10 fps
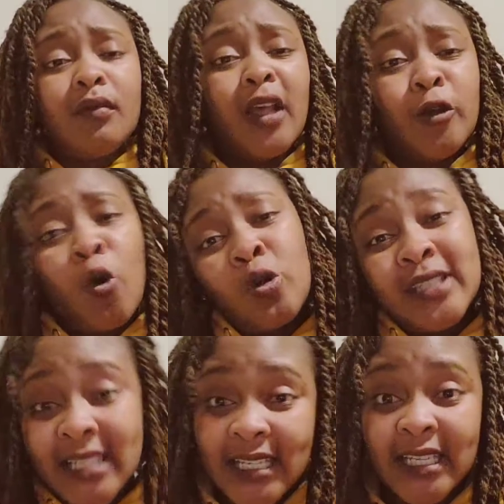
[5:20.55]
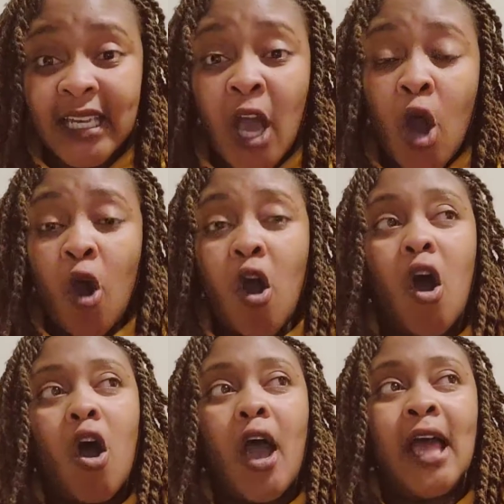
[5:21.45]
your whole city,
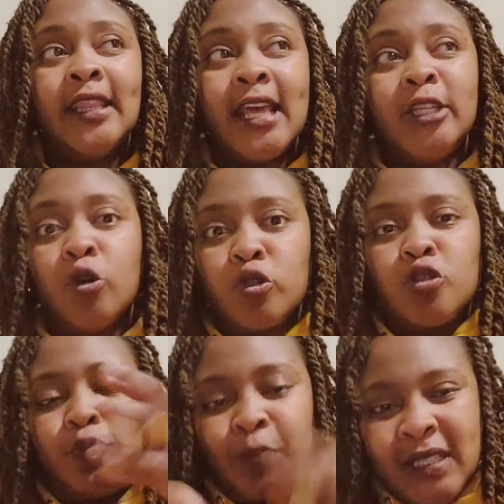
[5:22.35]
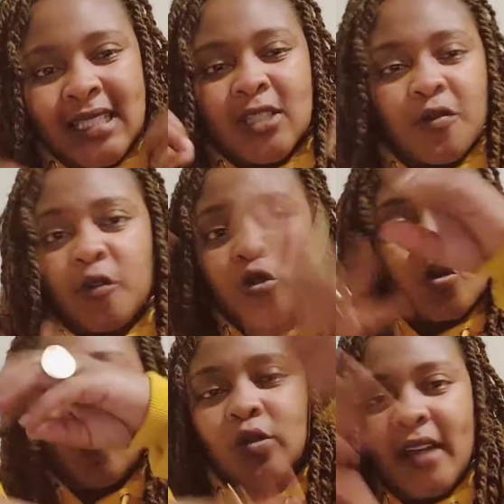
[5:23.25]
and then your pieces of your
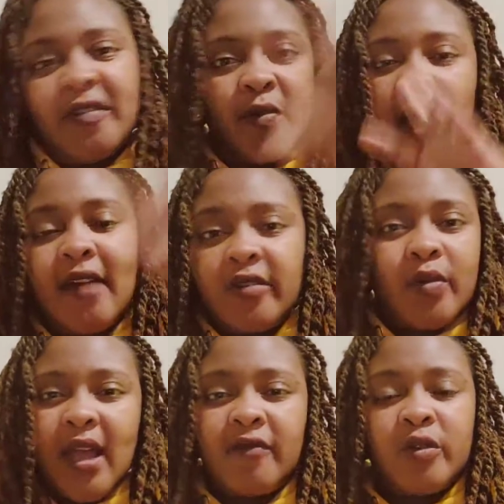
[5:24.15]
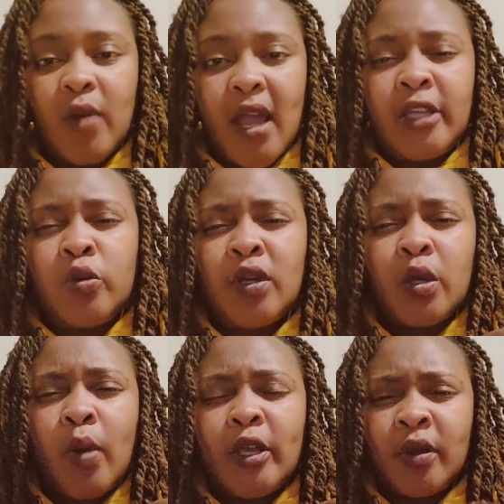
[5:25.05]
soul everywhere, and you
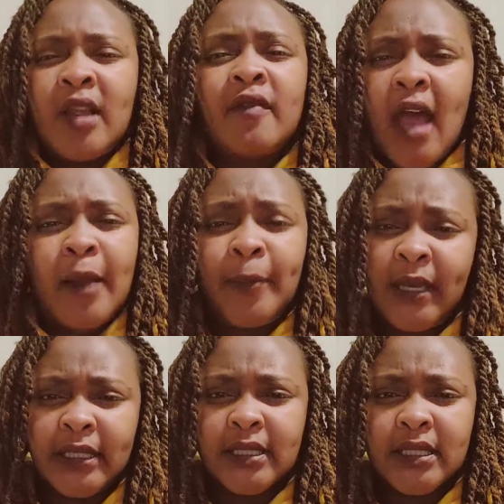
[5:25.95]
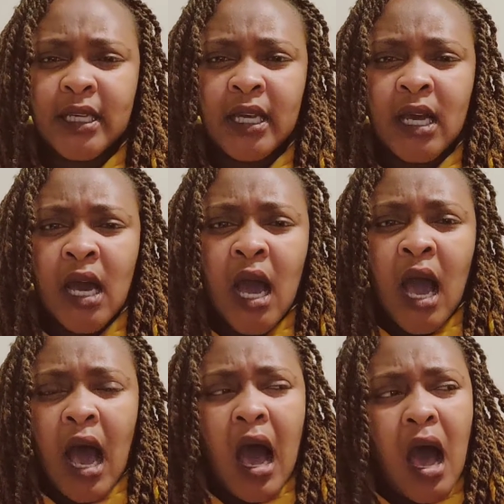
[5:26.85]
wonder why you're never at peace.
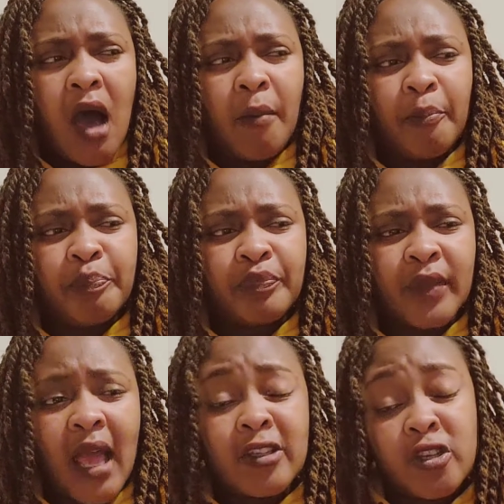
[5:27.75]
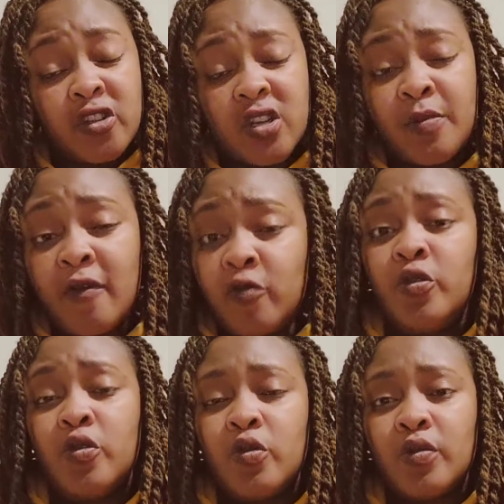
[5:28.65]
At church in
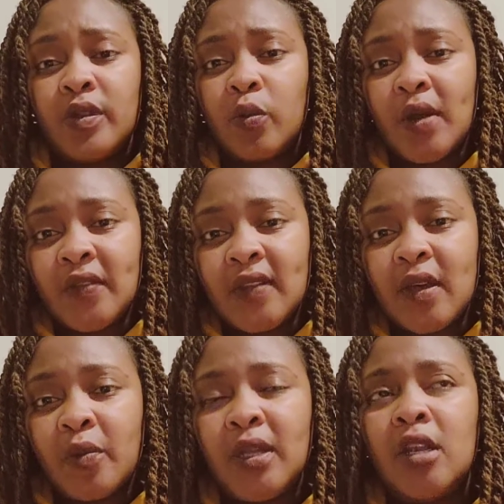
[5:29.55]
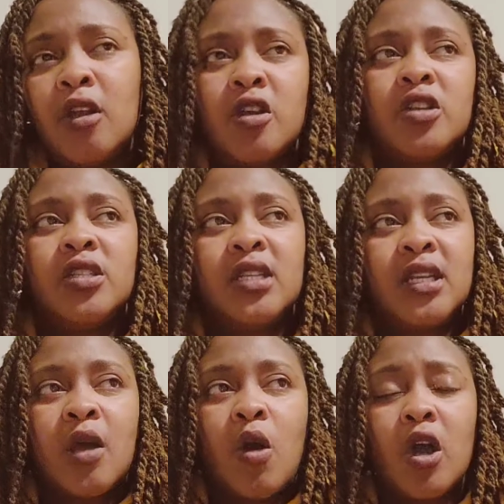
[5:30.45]
Mavuno, the one thing that we learned
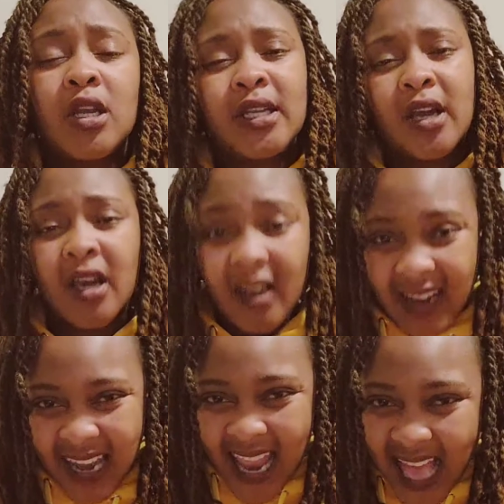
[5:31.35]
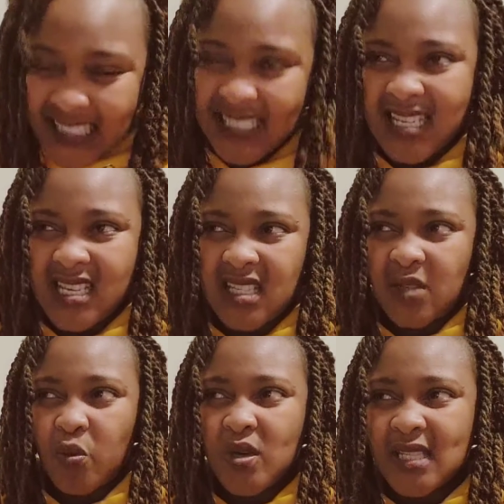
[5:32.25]
in our earlier classes
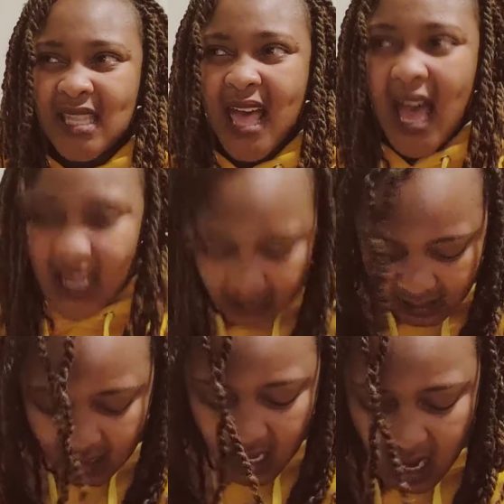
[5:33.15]
was that